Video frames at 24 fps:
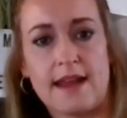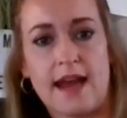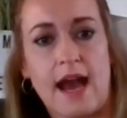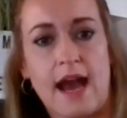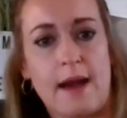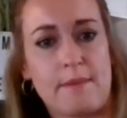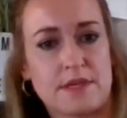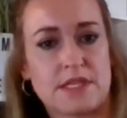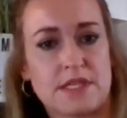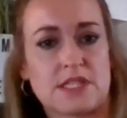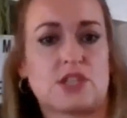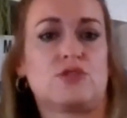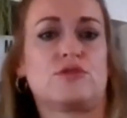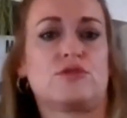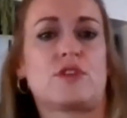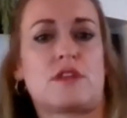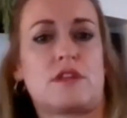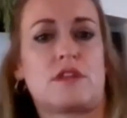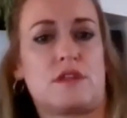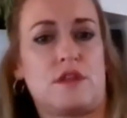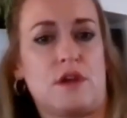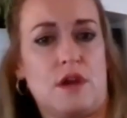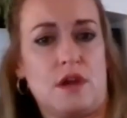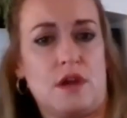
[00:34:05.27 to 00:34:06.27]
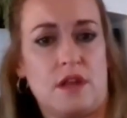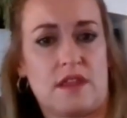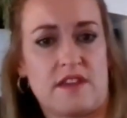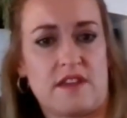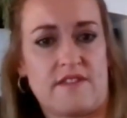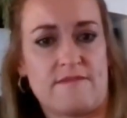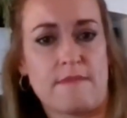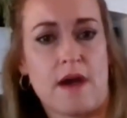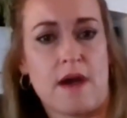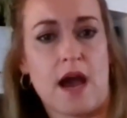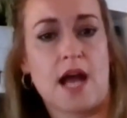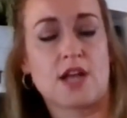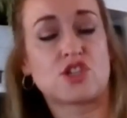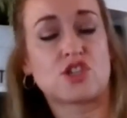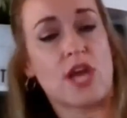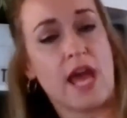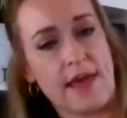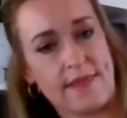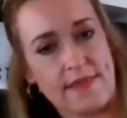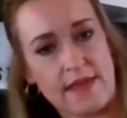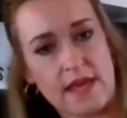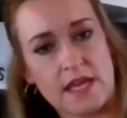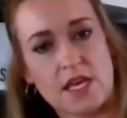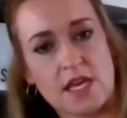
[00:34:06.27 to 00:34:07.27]
up until the 30th of March
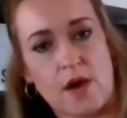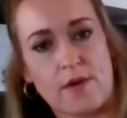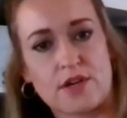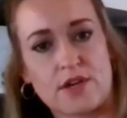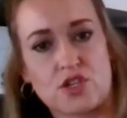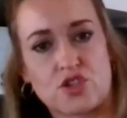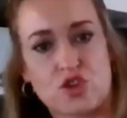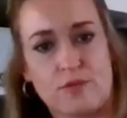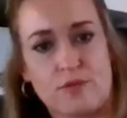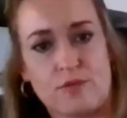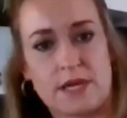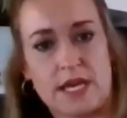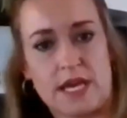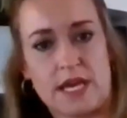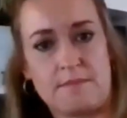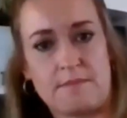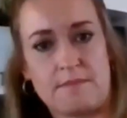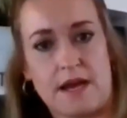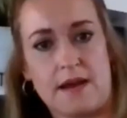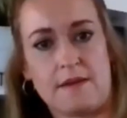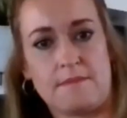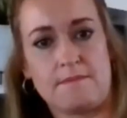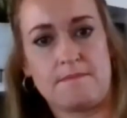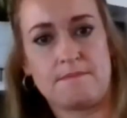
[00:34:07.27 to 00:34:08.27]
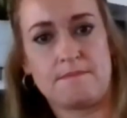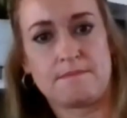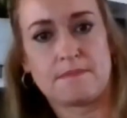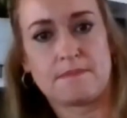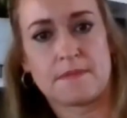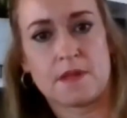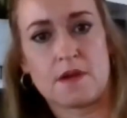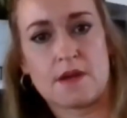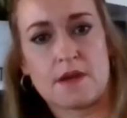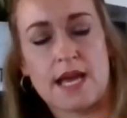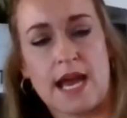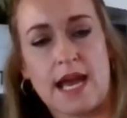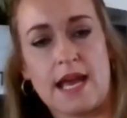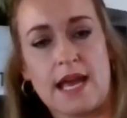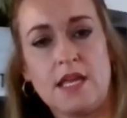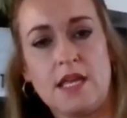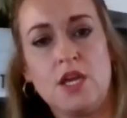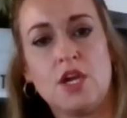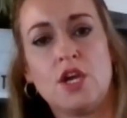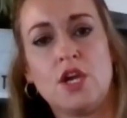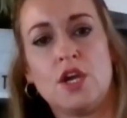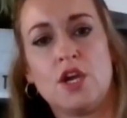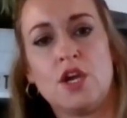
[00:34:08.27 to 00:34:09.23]
and then go into JobKeeper, okay?